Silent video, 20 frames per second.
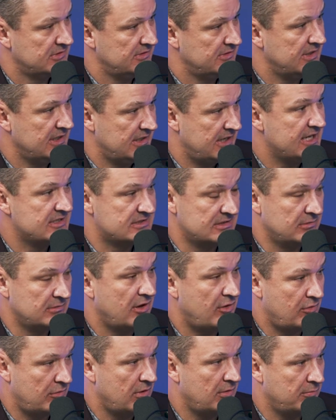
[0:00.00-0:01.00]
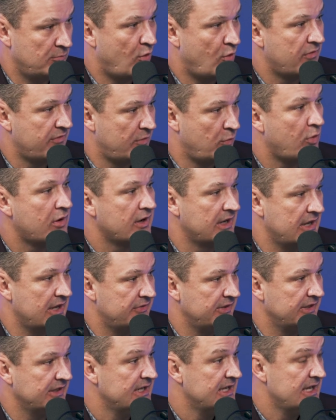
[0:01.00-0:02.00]
has a more of a work
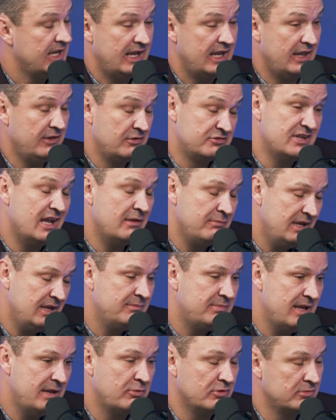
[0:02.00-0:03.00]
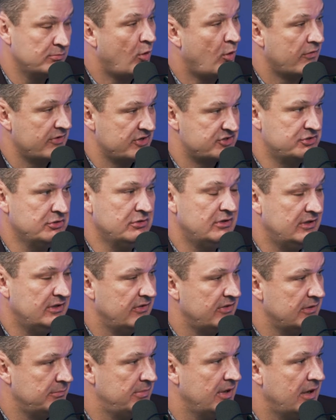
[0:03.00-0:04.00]
ethic, and there's not many people with more of a student
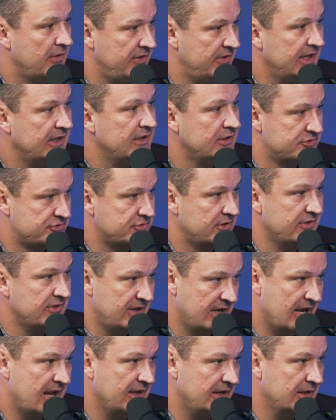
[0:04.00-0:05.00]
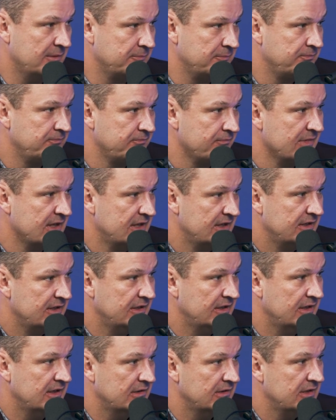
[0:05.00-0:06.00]
of the industry than I am.
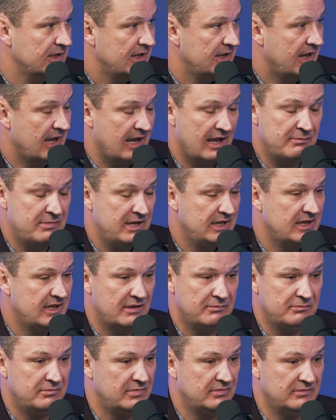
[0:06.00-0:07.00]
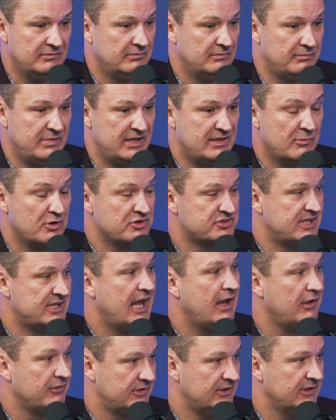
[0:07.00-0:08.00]
Mm-hmm. I may not be the most
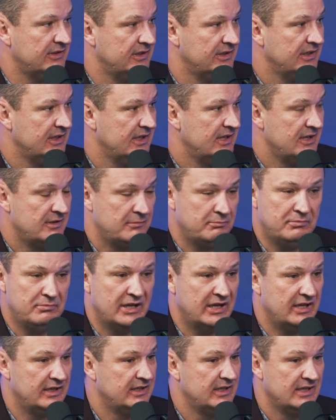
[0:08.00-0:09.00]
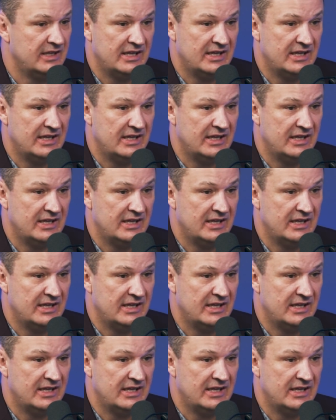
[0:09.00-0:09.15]
talented, but